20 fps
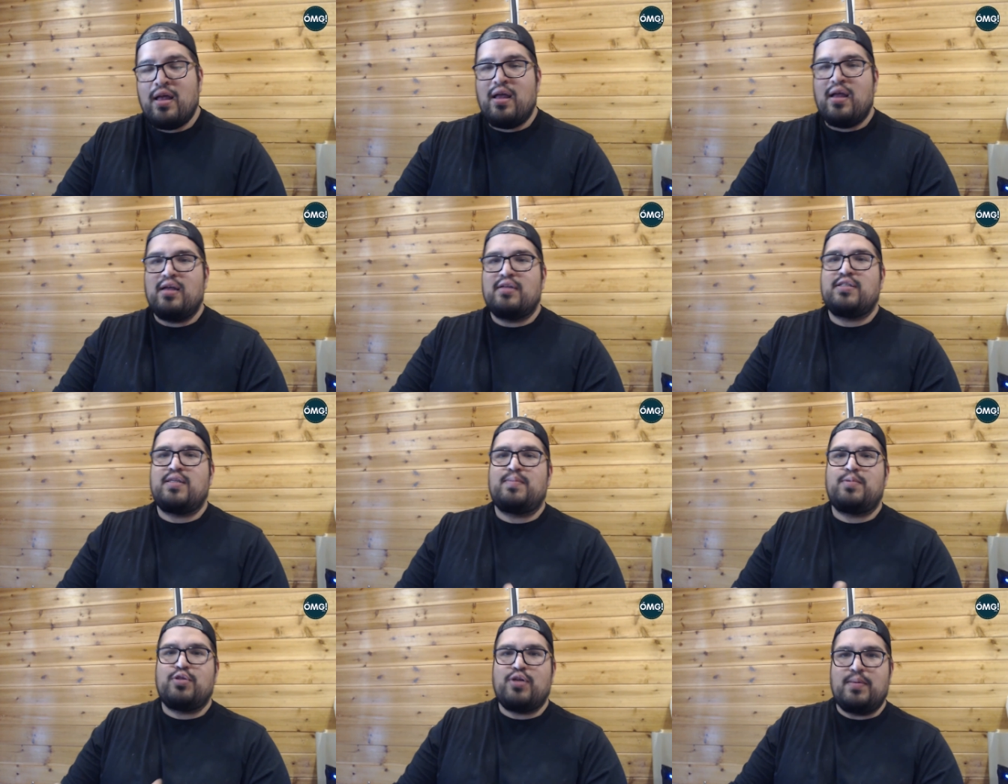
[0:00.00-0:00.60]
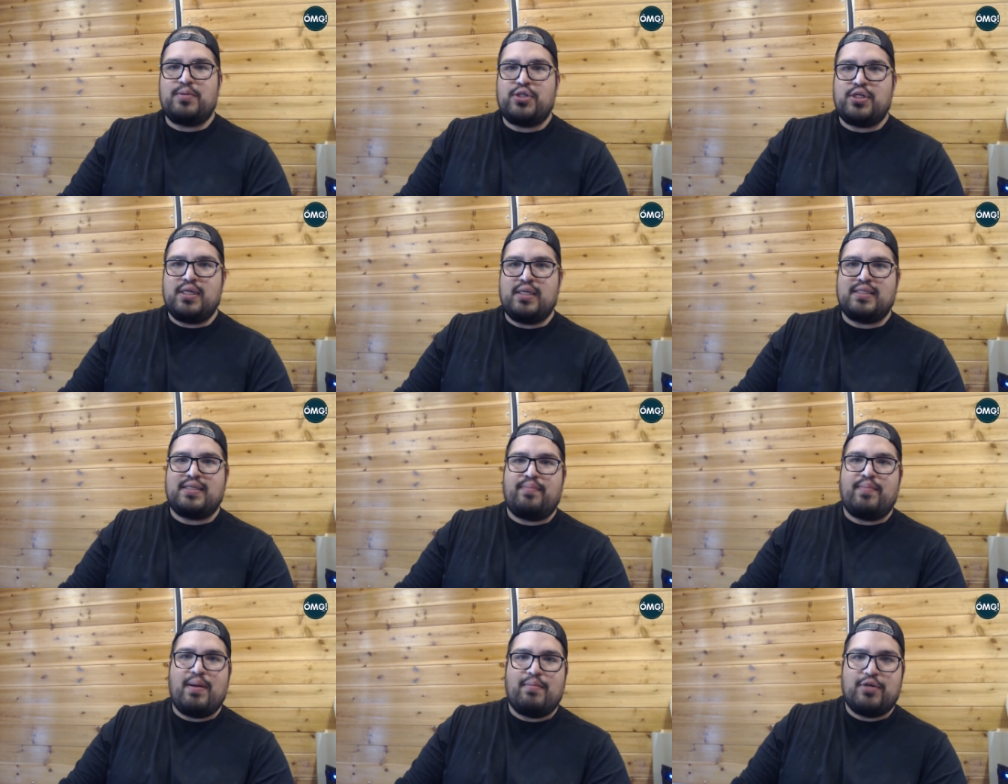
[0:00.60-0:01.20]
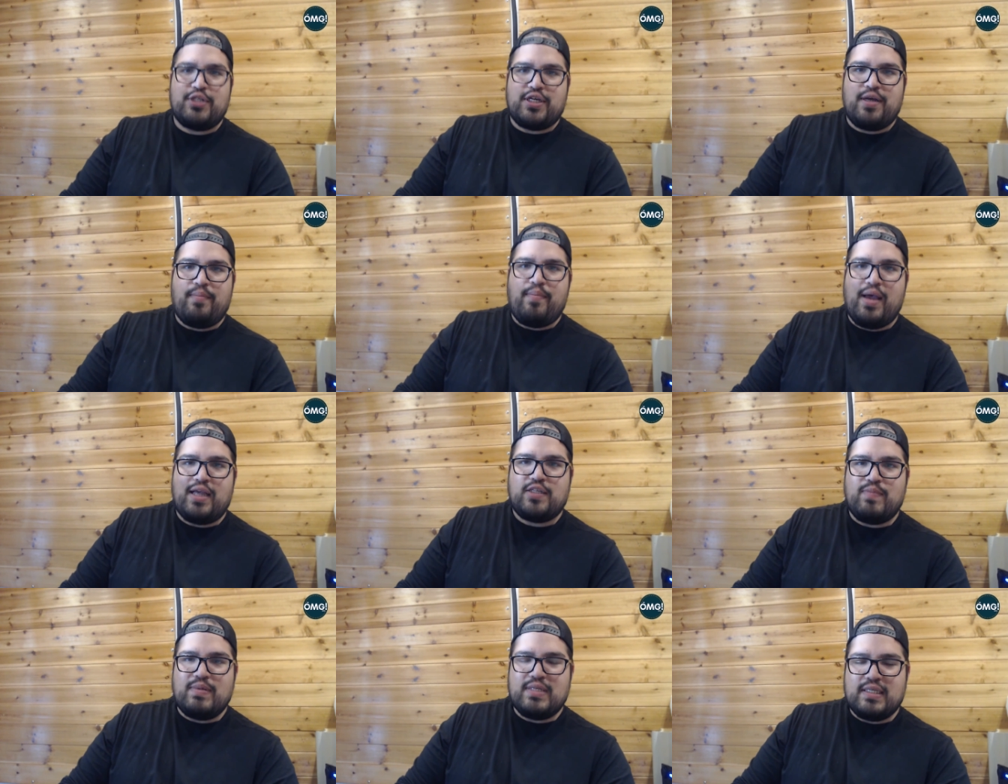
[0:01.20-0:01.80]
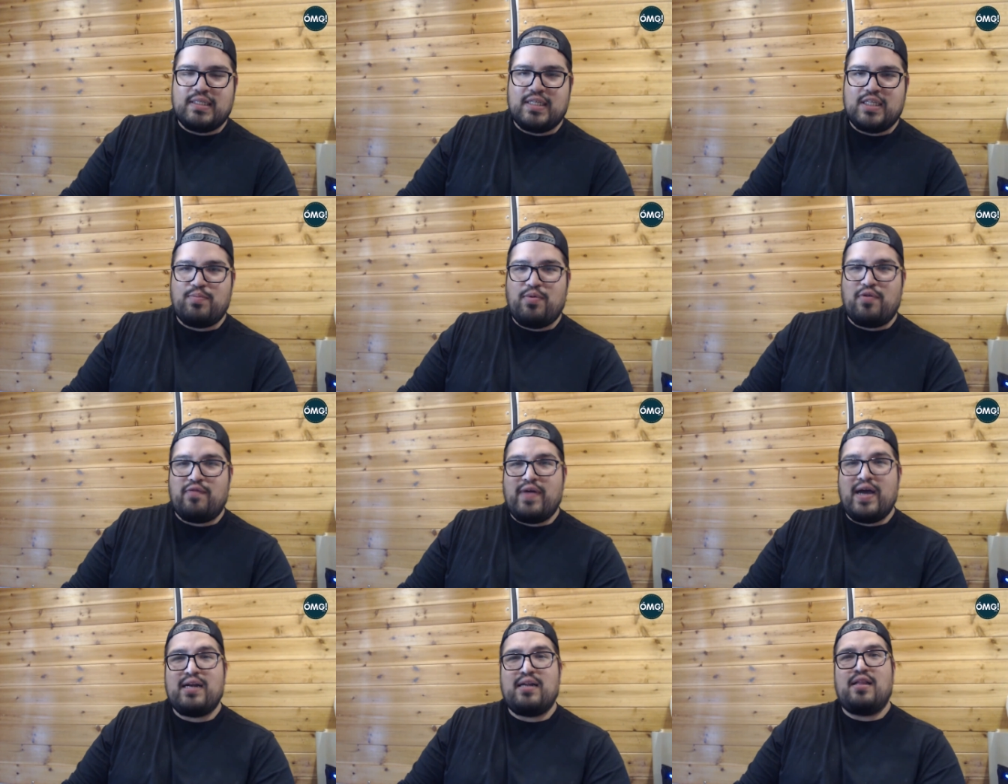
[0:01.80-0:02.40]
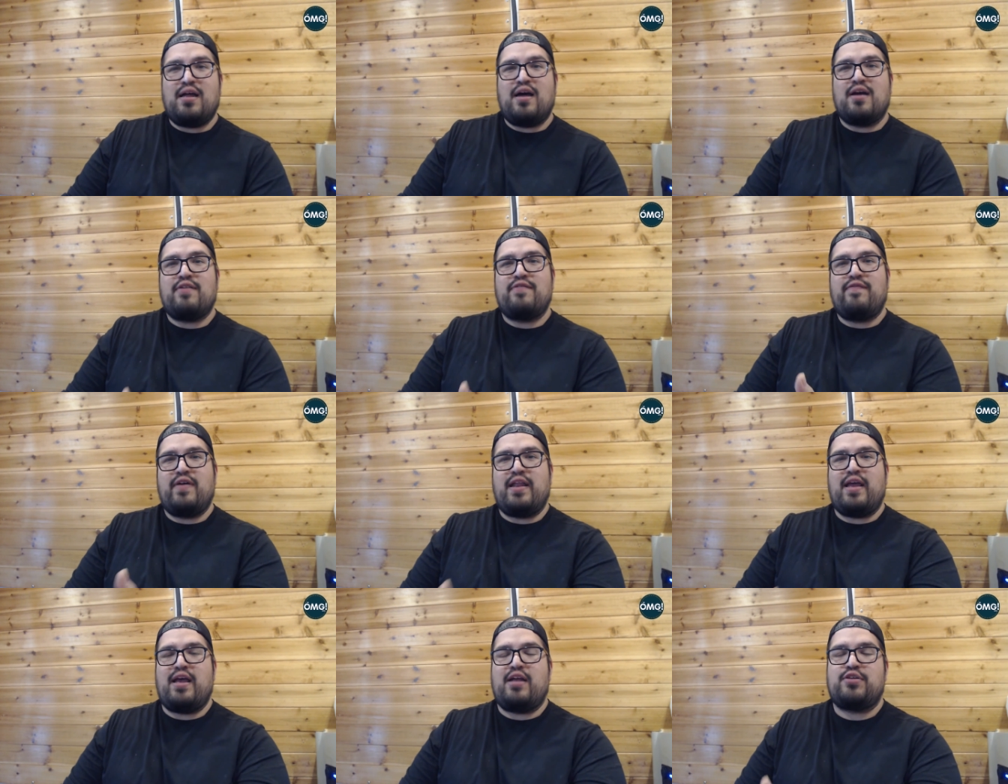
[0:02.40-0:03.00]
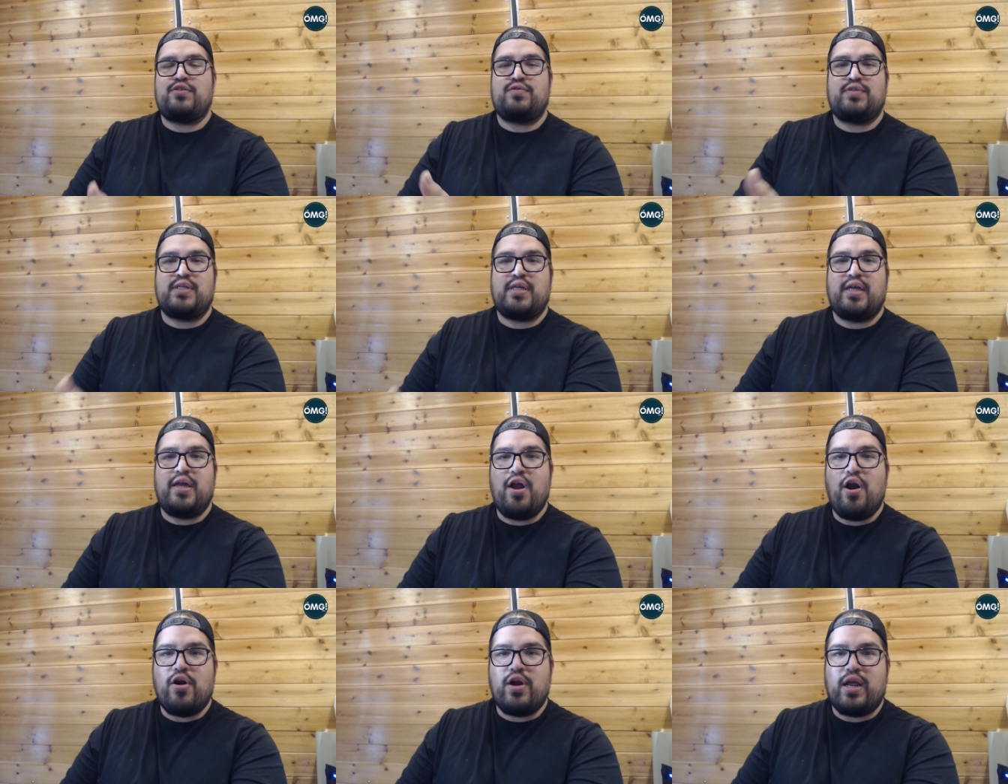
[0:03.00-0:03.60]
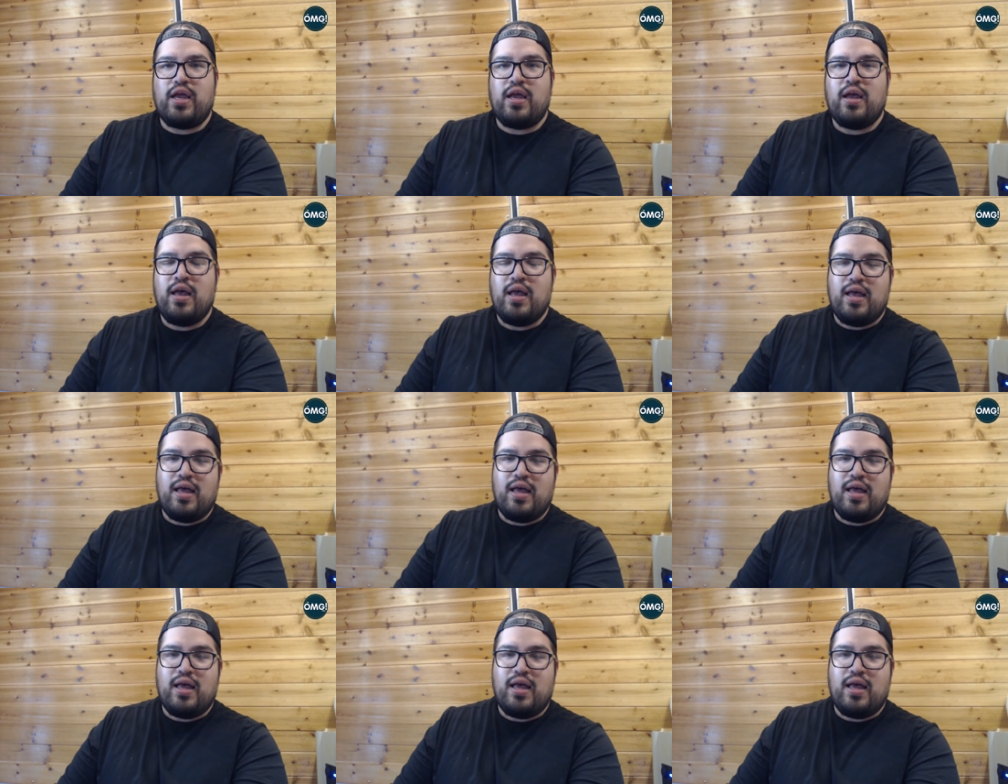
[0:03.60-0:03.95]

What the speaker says: subscriptions and membership-based businesses provide a lot of financial security,